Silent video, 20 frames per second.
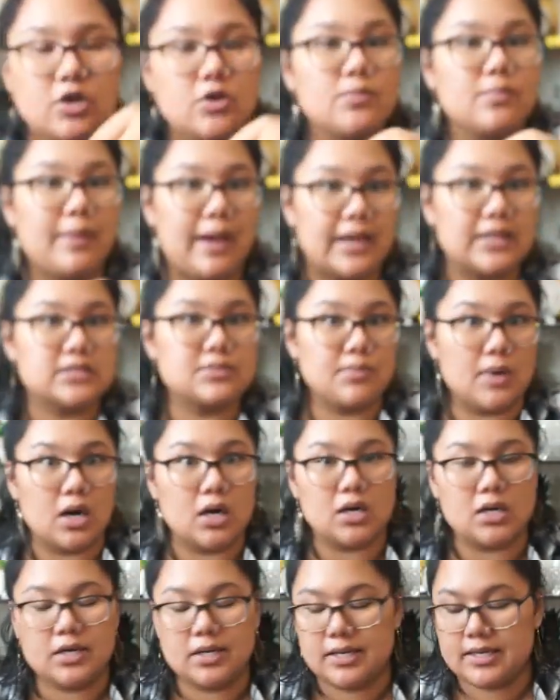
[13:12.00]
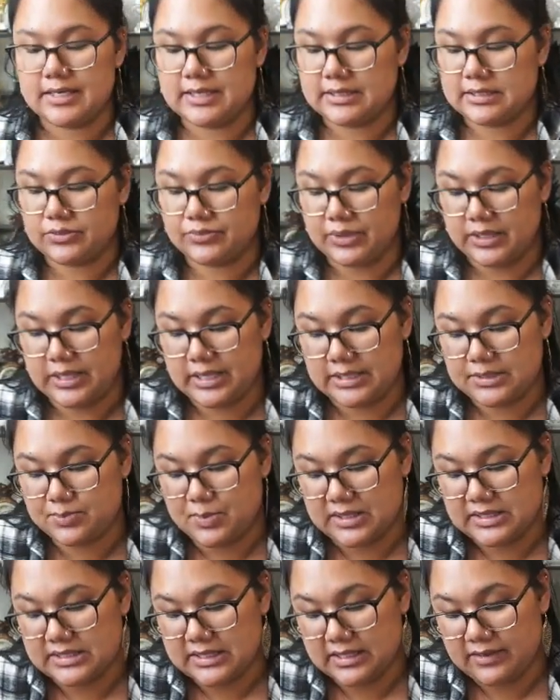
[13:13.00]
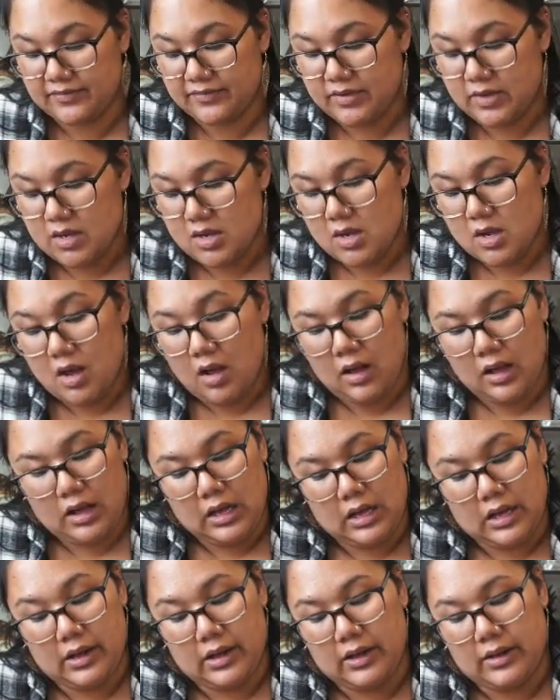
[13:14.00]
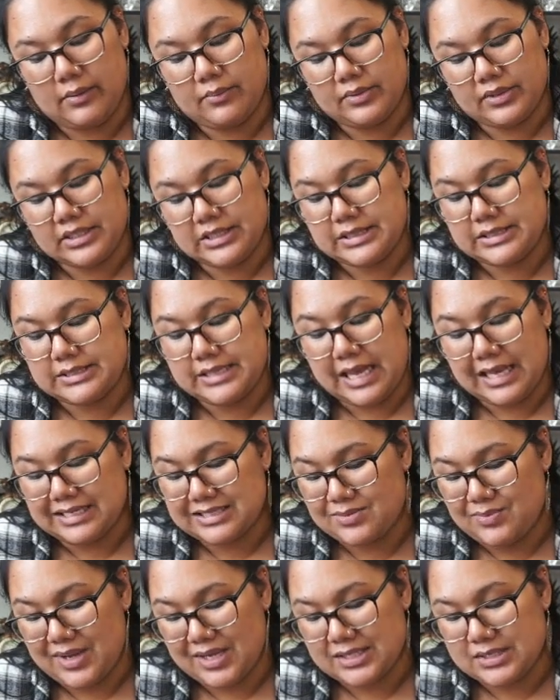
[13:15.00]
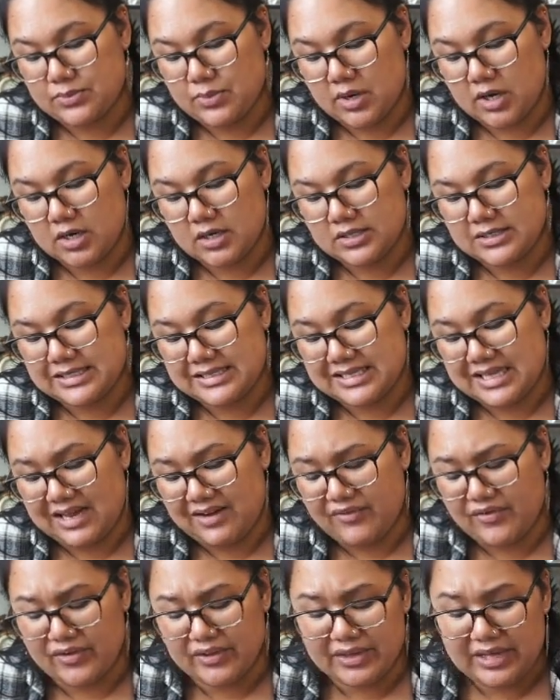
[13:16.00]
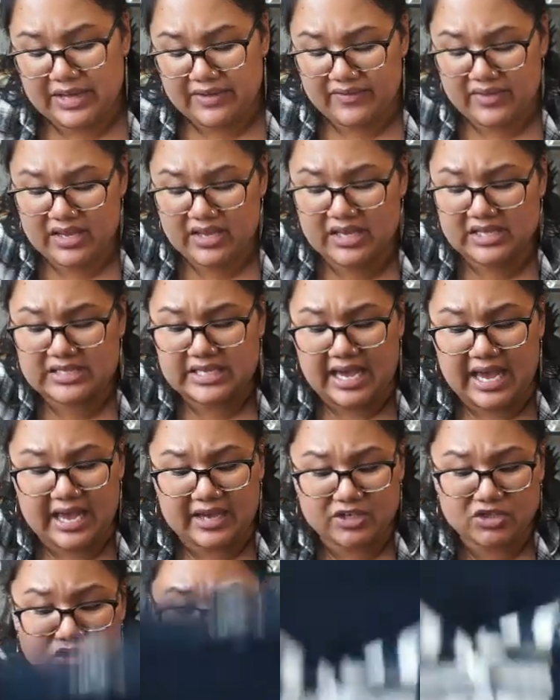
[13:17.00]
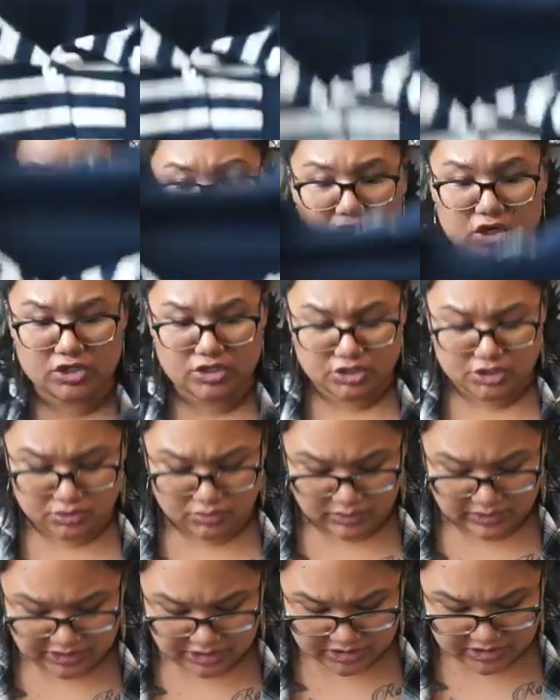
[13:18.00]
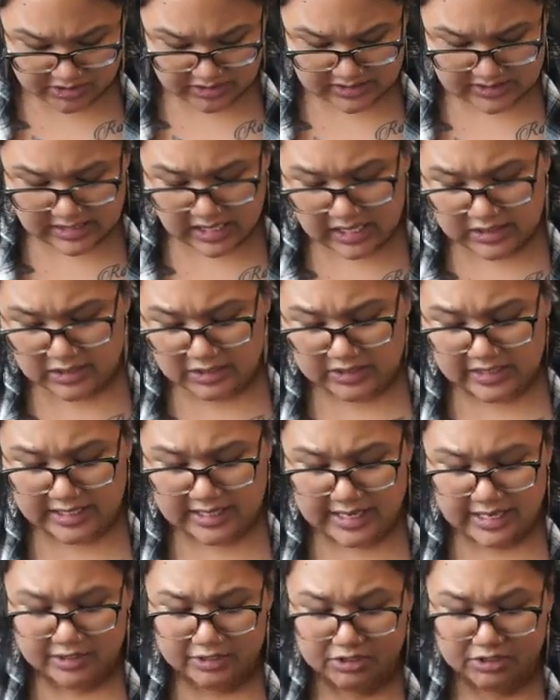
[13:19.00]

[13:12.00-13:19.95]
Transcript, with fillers: know Max Mara is really expensive, um, but this is S Max Mara designed for Living. It's an extra large, which it does not look like an